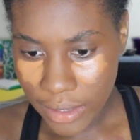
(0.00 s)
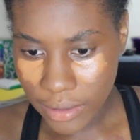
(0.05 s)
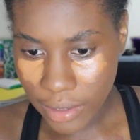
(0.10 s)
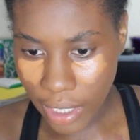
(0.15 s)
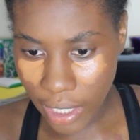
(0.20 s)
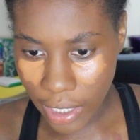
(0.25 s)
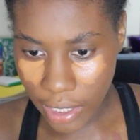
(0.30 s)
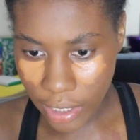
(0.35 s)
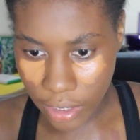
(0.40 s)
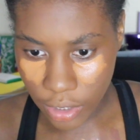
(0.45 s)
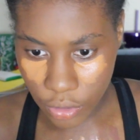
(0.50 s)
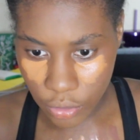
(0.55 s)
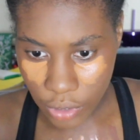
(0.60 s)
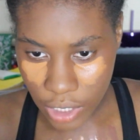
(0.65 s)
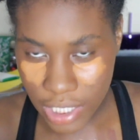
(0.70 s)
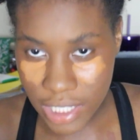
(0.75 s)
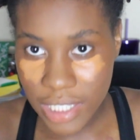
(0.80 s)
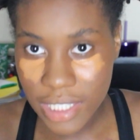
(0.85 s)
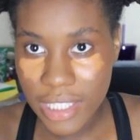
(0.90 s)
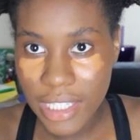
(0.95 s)
Like, you
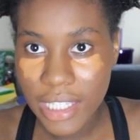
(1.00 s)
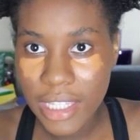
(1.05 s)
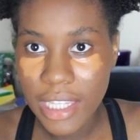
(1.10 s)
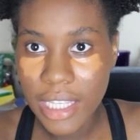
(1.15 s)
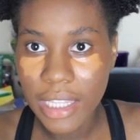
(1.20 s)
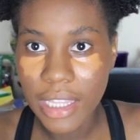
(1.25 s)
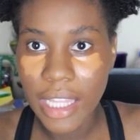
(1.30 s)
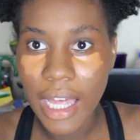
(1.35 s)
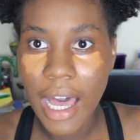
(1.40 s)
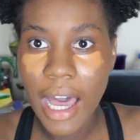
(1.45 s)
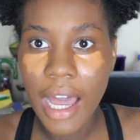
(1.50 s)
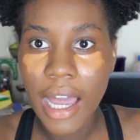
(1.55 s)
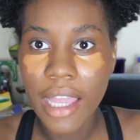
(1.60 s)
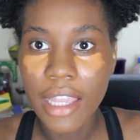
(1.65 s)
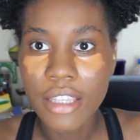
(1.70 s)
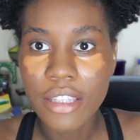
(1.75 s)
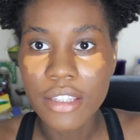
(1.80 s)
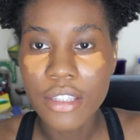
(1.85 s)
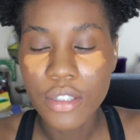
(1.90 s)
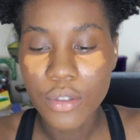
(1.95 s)
can see the
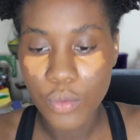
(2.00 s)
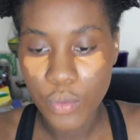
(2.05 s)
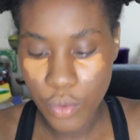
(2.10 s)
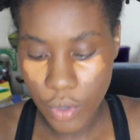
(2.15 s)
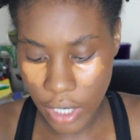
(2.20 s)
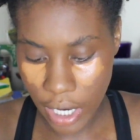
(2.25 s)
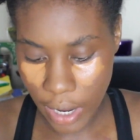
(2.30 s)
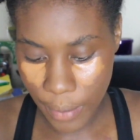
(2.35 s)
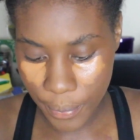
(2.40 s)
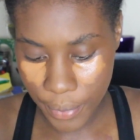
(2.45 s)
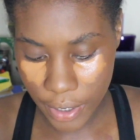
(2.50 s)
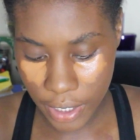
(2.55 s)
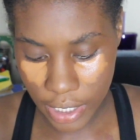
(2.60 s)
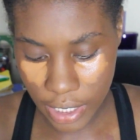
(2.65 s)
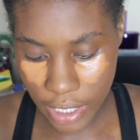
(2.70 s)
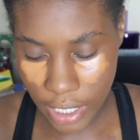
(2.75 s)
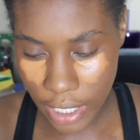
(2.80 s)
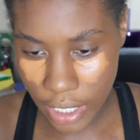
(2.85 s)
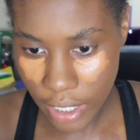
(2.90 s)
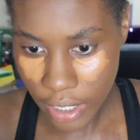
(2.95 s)
lines where I put
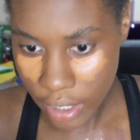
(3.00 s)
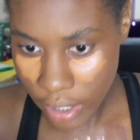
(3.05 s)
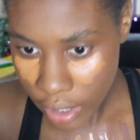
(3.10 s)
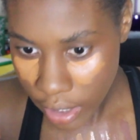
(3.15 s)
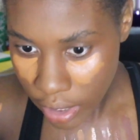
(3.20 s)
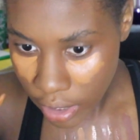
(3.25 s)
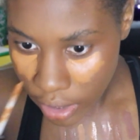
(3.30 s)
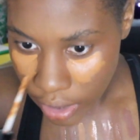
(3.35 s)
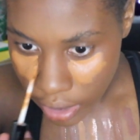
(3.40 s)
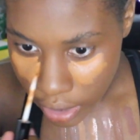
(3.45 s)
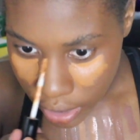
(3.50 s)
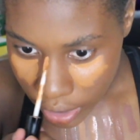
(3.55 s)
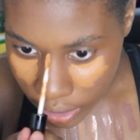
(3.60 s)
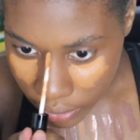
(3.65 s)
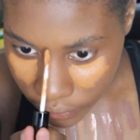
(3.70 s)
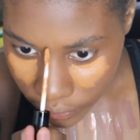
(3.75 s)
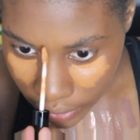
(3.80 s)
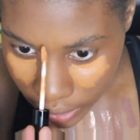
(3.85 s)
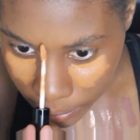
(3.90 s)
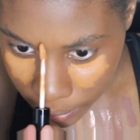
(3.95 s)
it at,
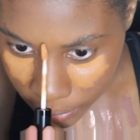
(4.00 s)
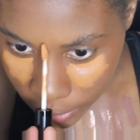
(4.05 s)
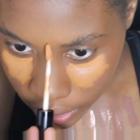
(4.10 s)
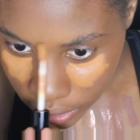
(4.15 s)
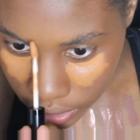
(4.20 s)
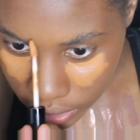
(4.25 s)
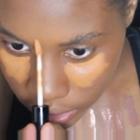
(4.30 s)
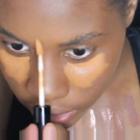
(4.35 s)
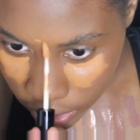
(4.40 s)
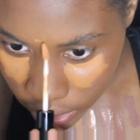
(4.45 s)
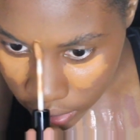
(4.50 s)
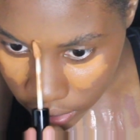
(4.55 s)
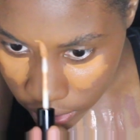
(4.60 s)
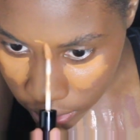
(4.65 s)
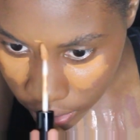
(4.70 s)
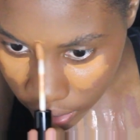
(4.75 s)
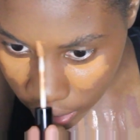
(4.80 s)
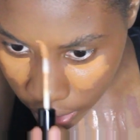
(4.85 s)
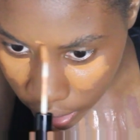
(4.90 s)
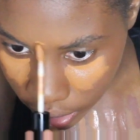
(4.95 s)
if that makes
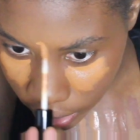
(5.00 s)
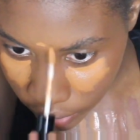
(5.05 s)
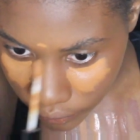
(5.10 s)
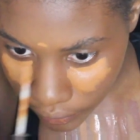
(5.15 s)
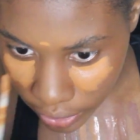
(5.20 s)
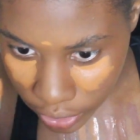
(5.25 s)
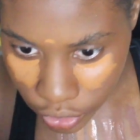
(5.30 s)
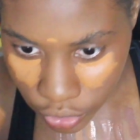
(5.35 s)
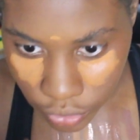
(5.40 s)
sense. Like, if I